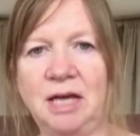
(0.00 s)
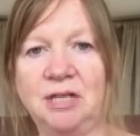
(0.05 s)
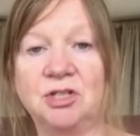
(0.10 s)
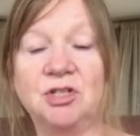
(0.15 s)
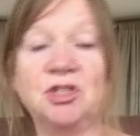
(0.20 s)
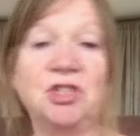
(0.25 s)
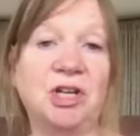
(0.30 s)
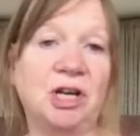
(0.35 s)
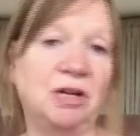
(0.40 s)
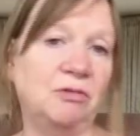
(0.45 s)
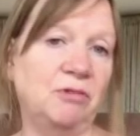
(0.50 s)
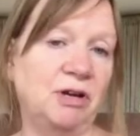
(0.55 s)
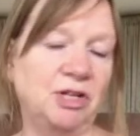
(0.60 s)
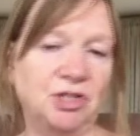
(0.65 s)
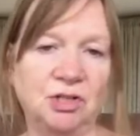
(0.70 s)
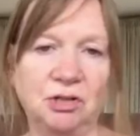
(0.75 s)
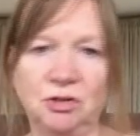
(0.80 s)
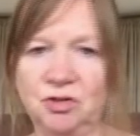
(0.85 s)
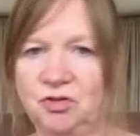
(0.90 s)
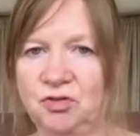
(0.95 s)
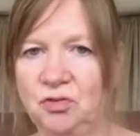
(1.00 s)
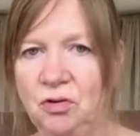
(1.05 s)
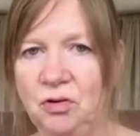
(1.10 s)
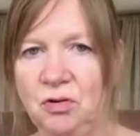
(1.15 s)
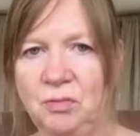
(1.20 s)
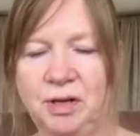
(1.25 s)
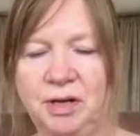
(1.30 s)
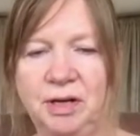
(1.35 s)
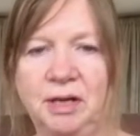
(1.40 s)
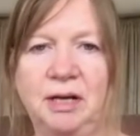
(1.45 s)
intergenerational
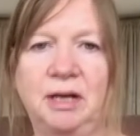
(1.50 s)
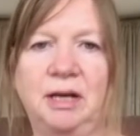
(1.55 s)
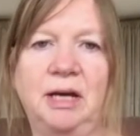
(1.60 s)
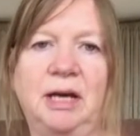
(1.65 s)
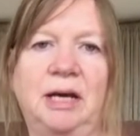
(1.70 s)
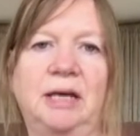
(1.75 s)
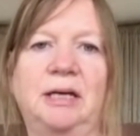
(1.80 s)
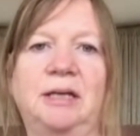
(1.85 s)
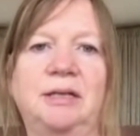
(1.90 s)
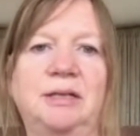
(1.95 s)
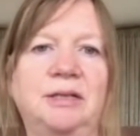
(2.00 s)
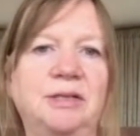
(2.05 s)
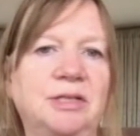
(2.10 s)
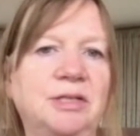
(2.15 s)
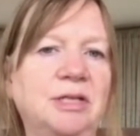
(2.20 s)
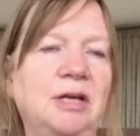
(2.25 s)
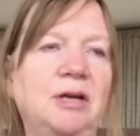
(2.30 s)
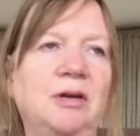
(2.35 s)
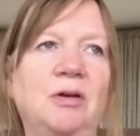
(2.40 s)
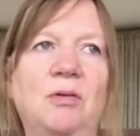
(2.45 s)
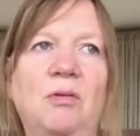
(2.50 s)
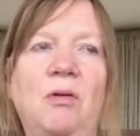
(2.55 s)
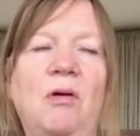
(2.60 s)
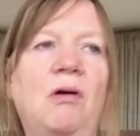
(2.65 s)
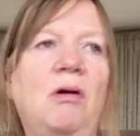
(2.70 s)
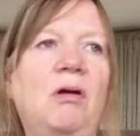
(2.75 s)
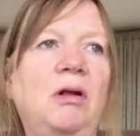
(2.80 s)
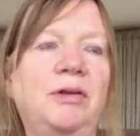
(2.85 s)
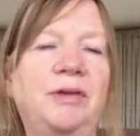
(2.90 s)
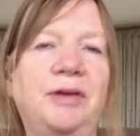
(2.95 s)
trauma, and, you know,
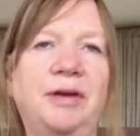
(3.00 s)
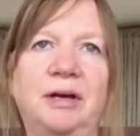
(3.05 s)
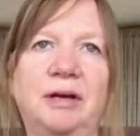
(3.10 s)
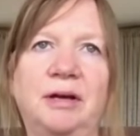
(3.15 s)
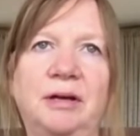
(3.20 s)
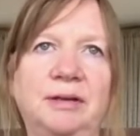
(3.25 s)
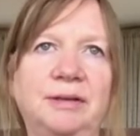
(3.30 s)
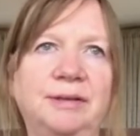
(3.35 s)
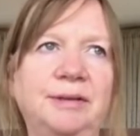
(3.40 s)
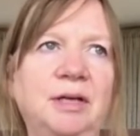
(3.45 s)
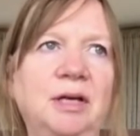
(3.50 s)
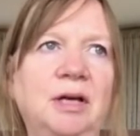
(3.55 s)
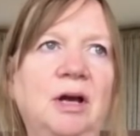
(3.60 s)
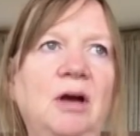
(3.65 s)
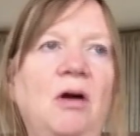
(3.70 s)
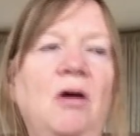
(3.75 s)
all the